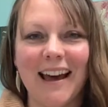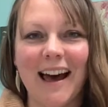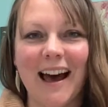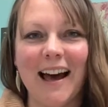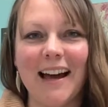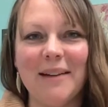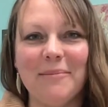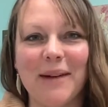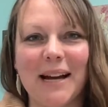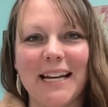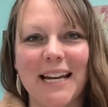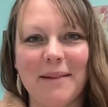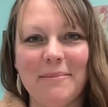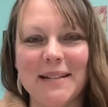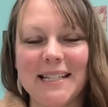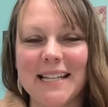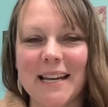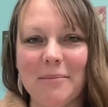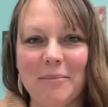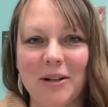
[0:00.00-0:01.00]
Hi, my name
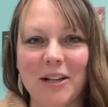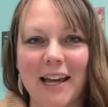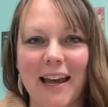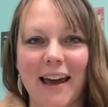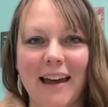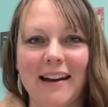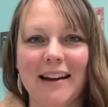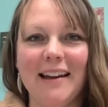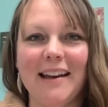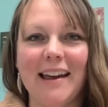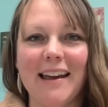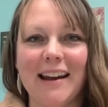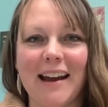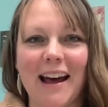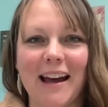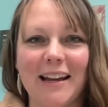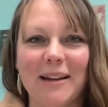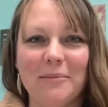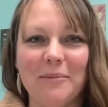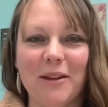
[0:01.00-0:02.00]
is April Hanna, and
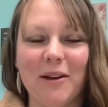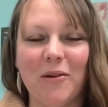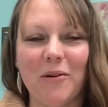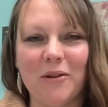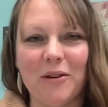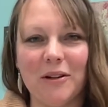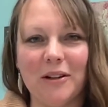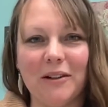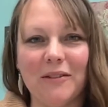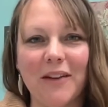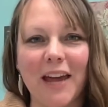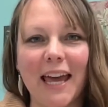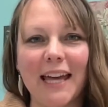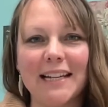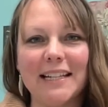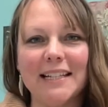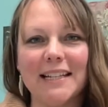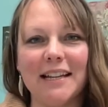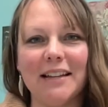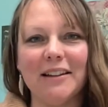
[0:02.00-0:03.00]
I am the owner of
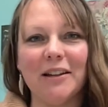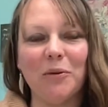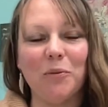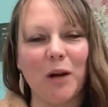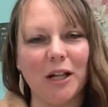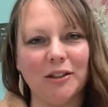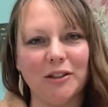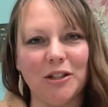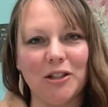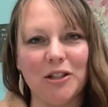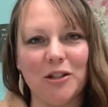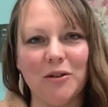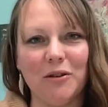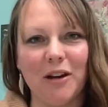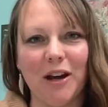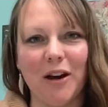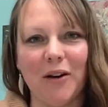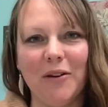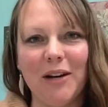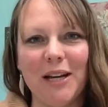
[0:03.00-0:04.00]
Hanna's Healing Wellness
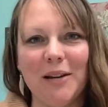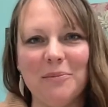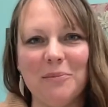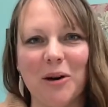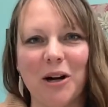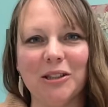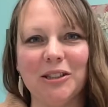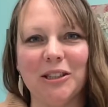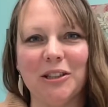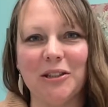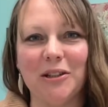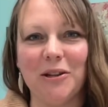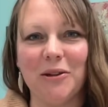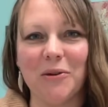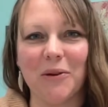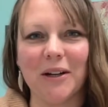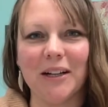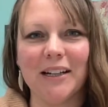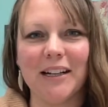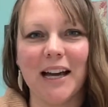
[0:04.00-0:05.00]
Studio in Malta, New
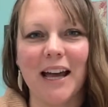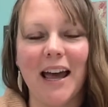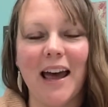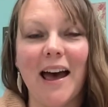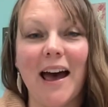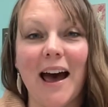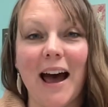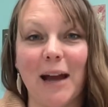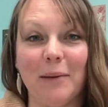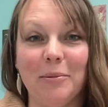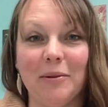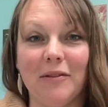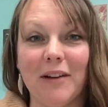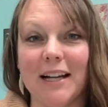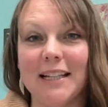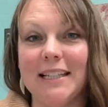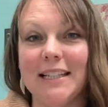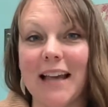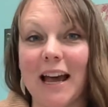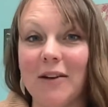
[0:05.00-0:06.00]
York. I
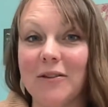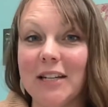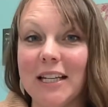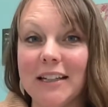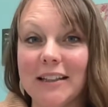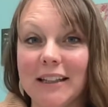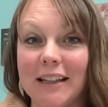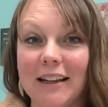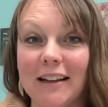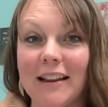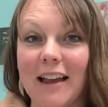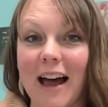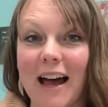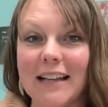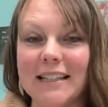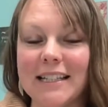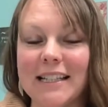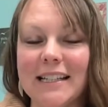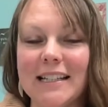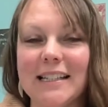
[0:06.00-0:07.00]
provide sound healing
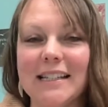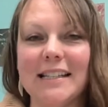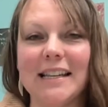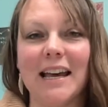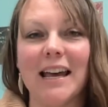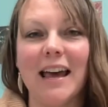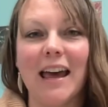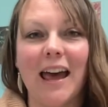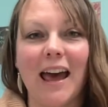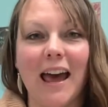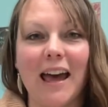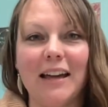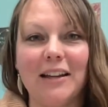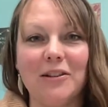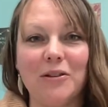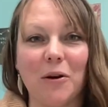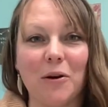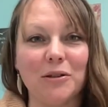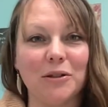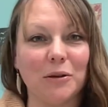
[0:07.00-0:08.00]
classes
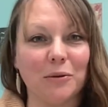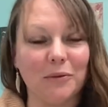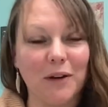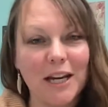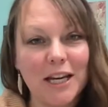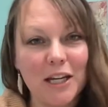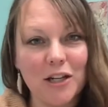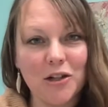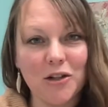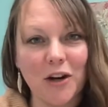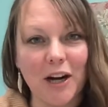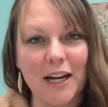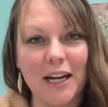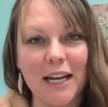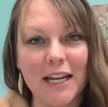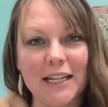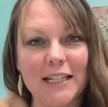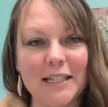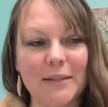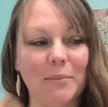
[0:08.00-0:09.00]
and also Reiki
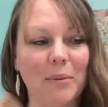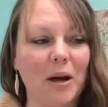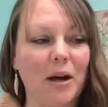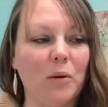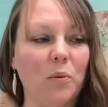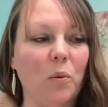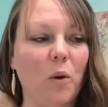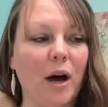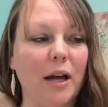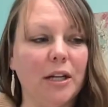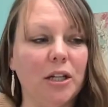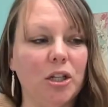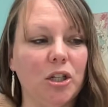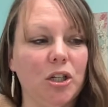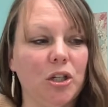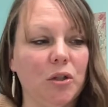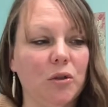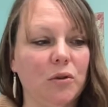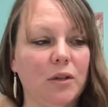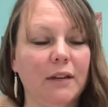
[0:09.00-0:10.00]
trainings, but wanted
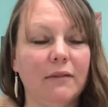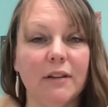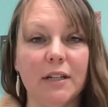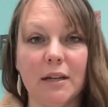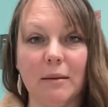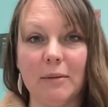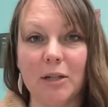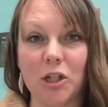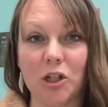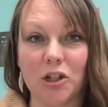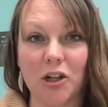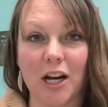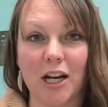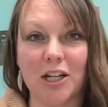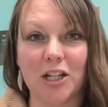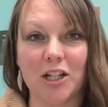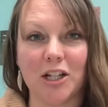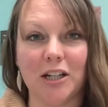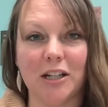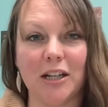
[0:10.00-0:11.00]
to give a
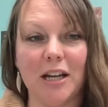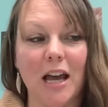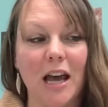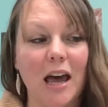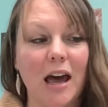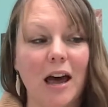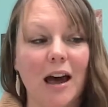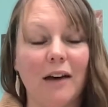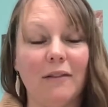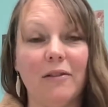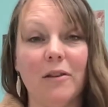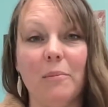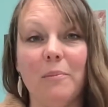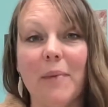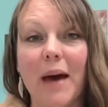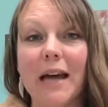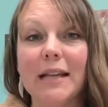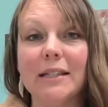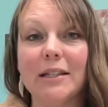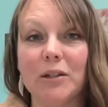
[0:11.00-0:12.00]
demonstration of the
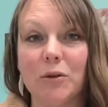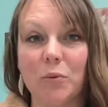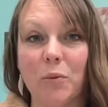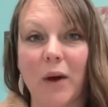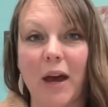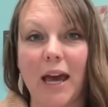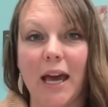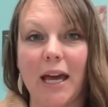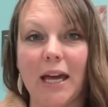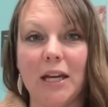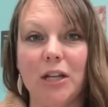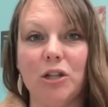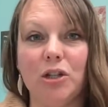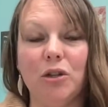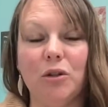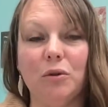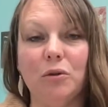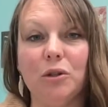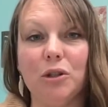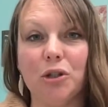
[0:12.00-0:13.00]
best way
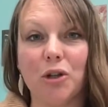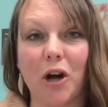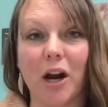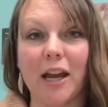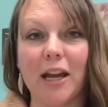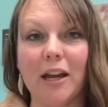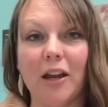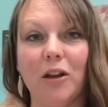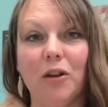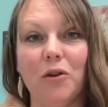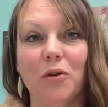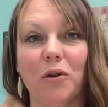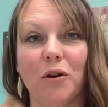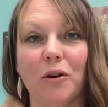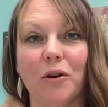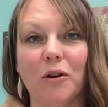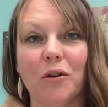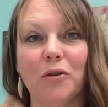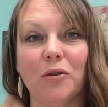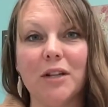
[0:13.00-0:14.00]
to strike
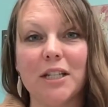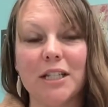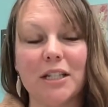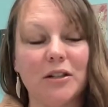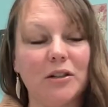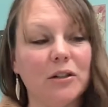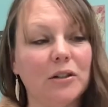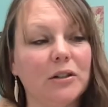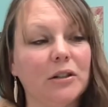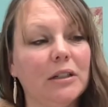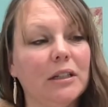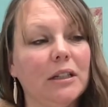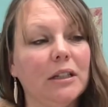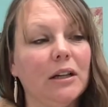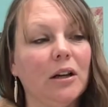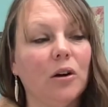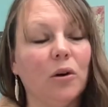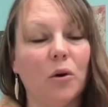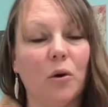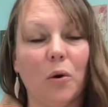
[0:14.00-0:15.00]
your crystal
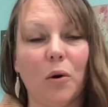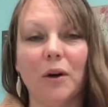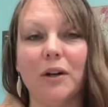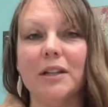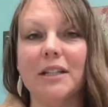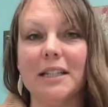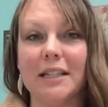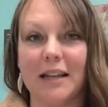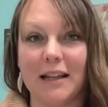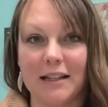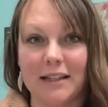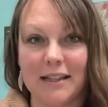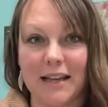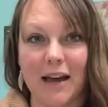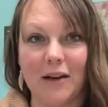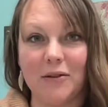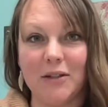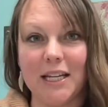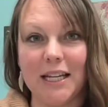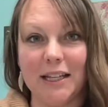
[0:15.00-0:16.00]
quartz
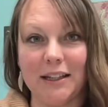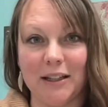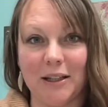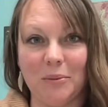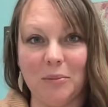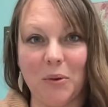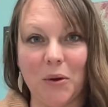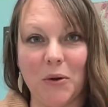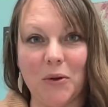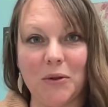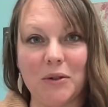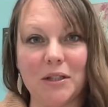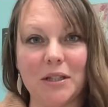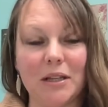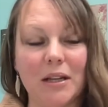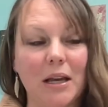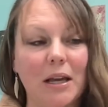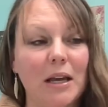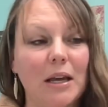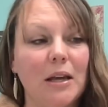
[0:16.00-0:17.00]
sound healing
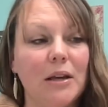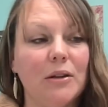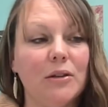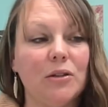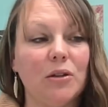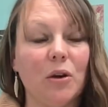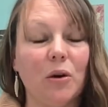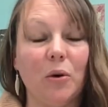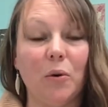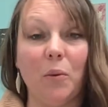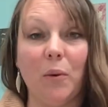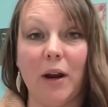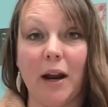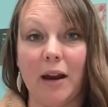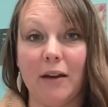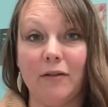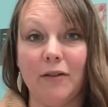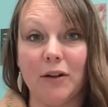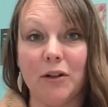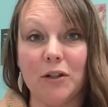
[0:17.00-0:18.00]
bowls. So when
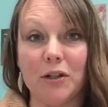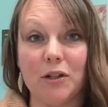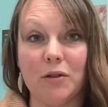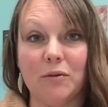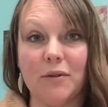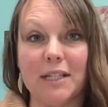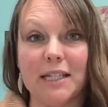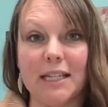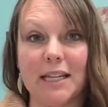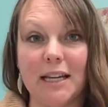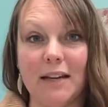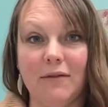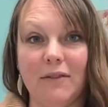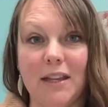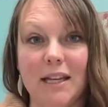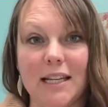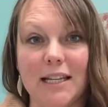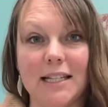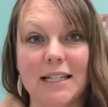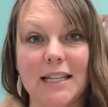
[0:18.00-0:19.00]
I first received
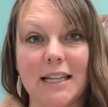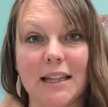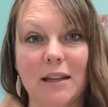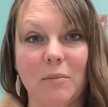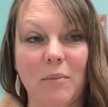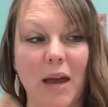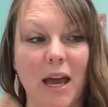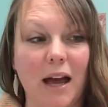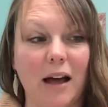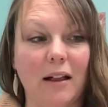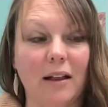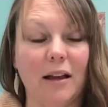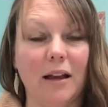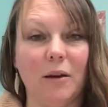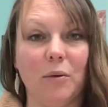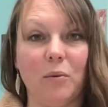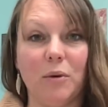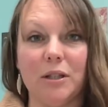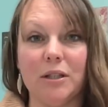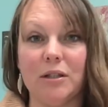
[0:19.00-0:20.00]
these in the mail, I
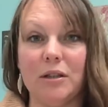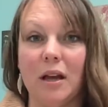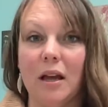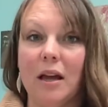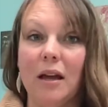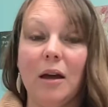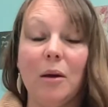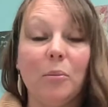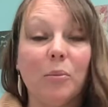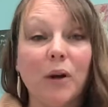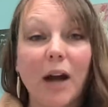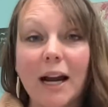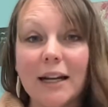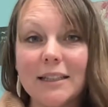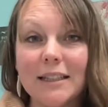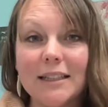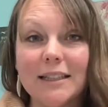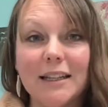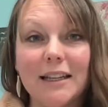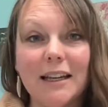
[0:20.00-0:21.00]
was
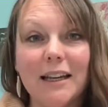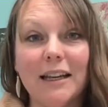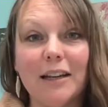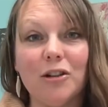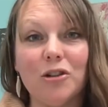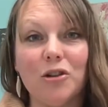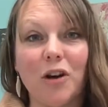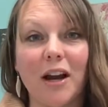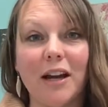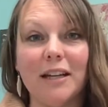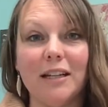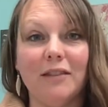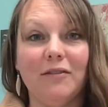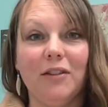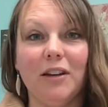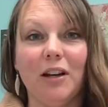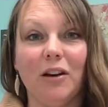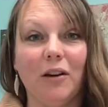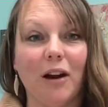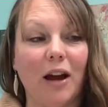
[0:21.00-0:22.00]
practicing and trying to
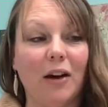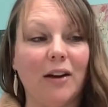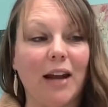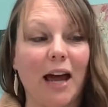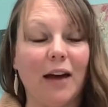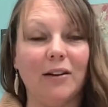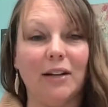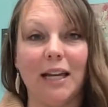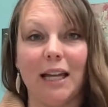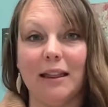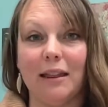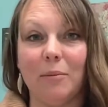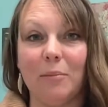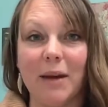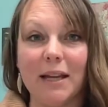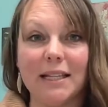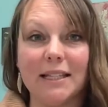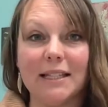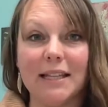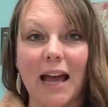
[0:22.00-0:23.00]
figure out how to get the
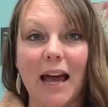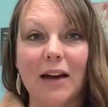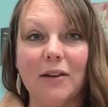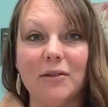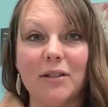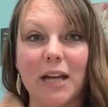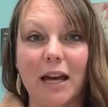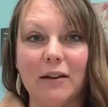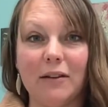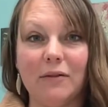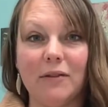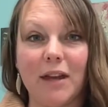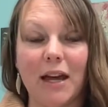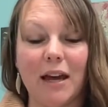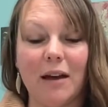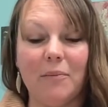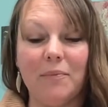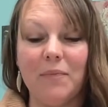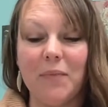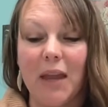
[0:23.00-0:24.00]
best sound out of
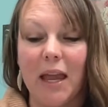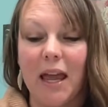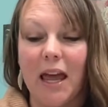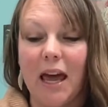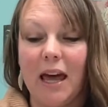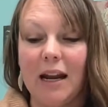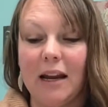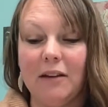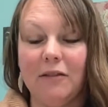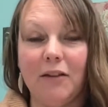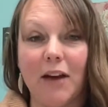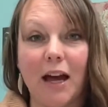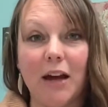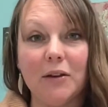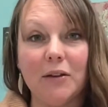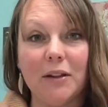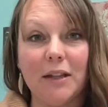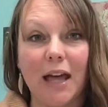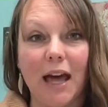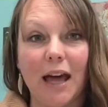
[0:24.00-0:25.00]
them, and I
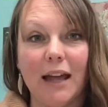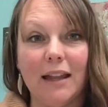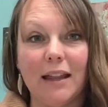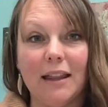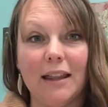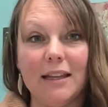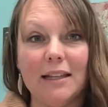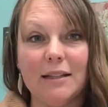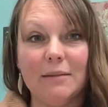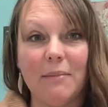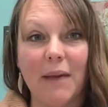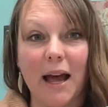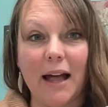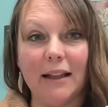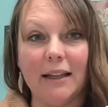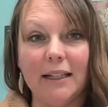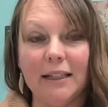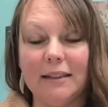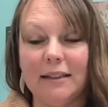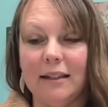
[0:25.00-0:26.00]
found that this
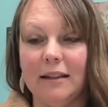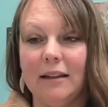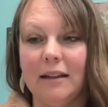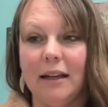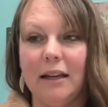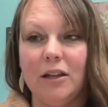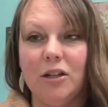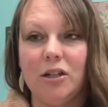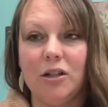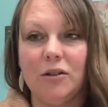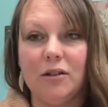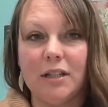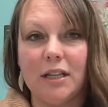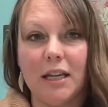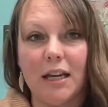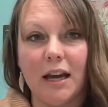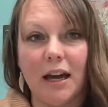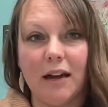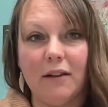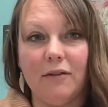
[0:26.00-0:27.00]
mallet, as you
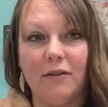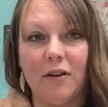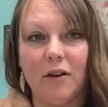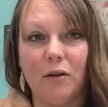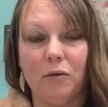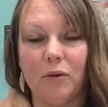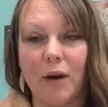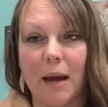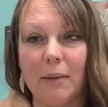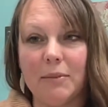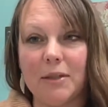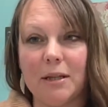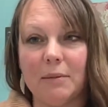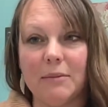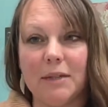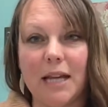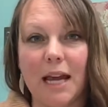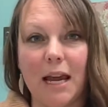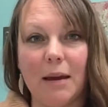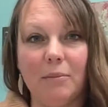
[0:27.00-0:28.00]
see, I've wrapped some
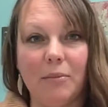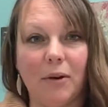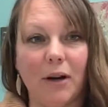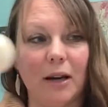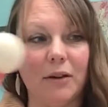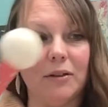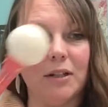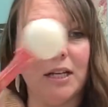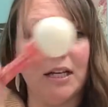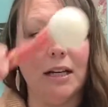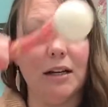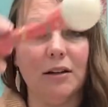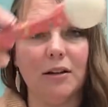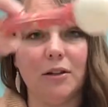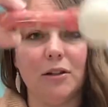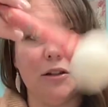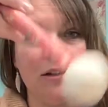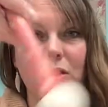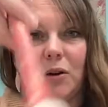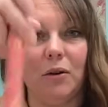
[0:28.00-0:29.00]
tape around
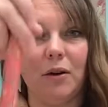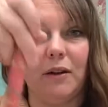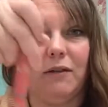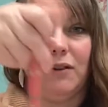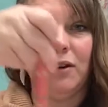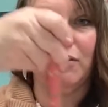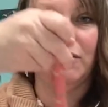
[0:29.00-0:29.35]
here, so if